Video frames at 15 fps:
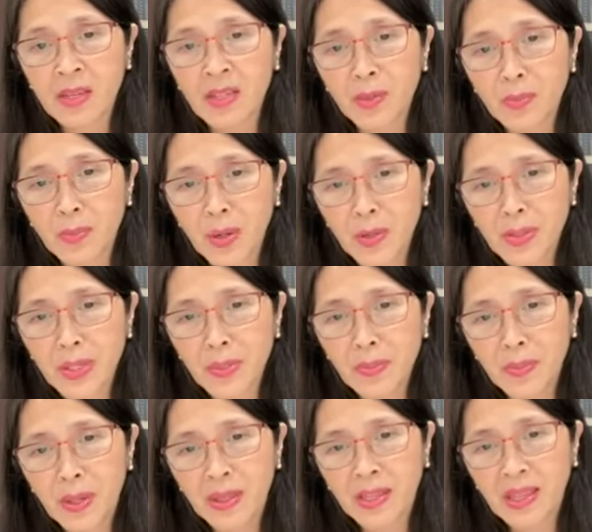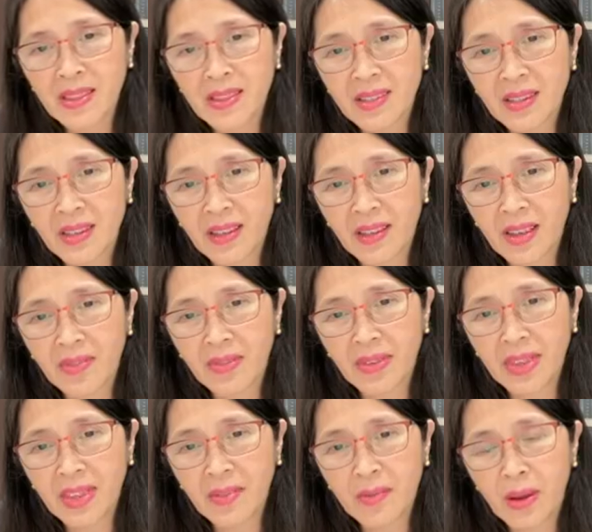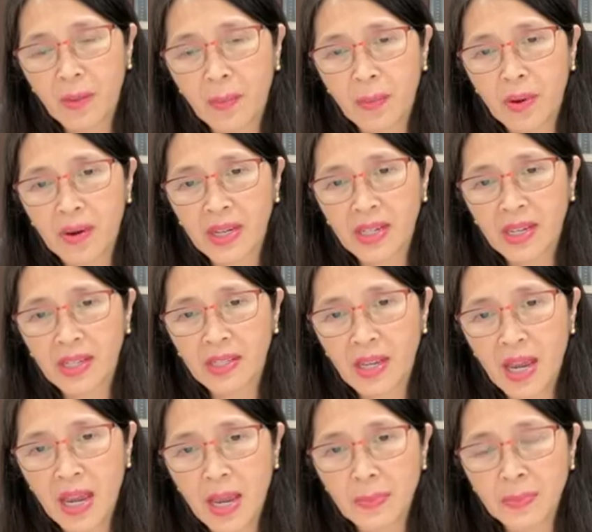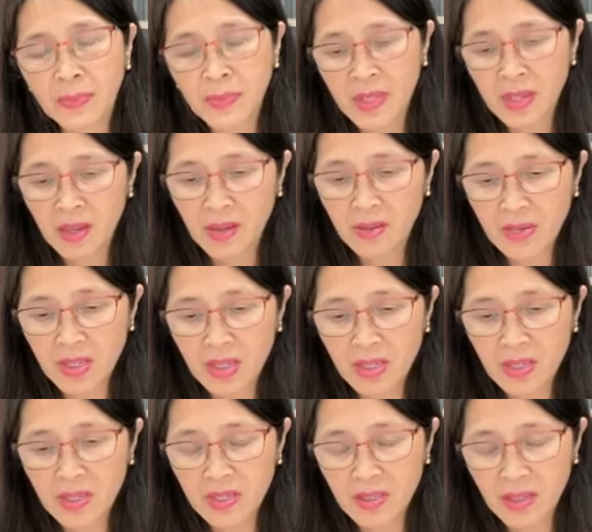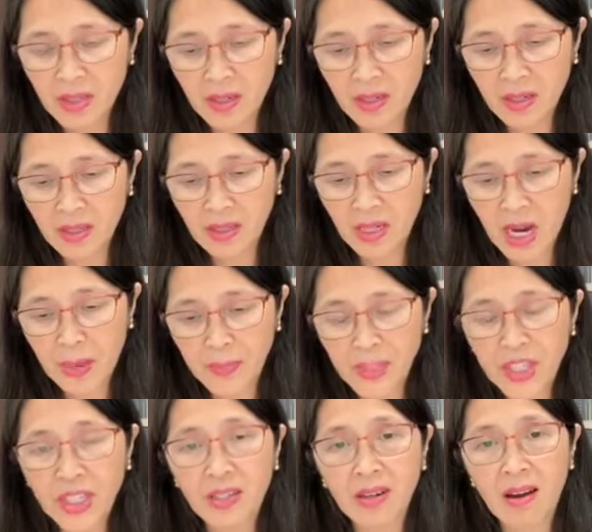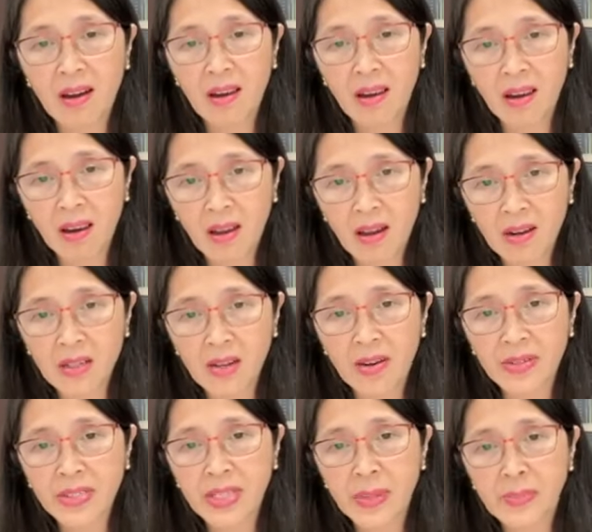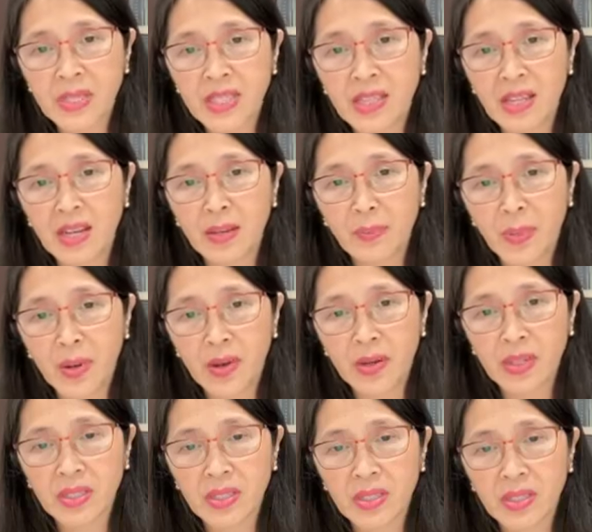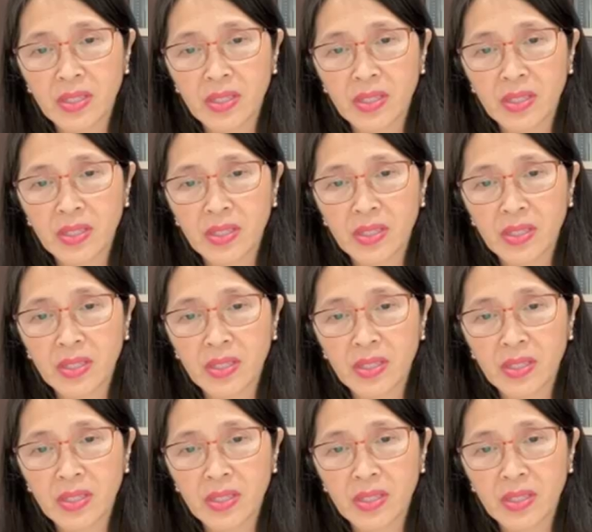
The most important thing that we developed on that time, we capture a lot of sustainable